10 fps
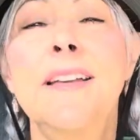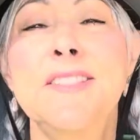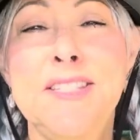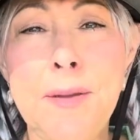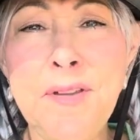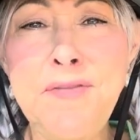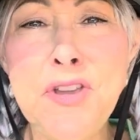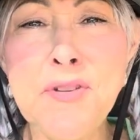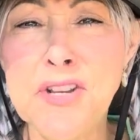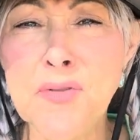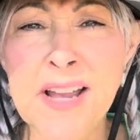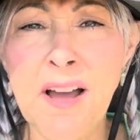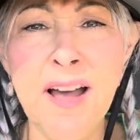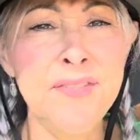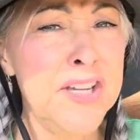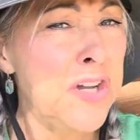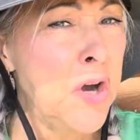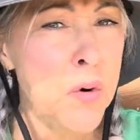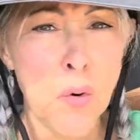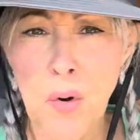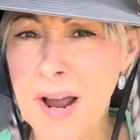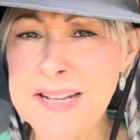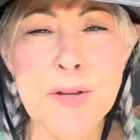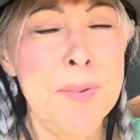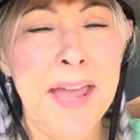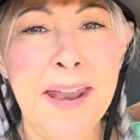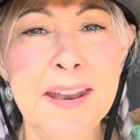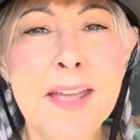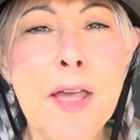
Some of you can drink coffee and go right to bed.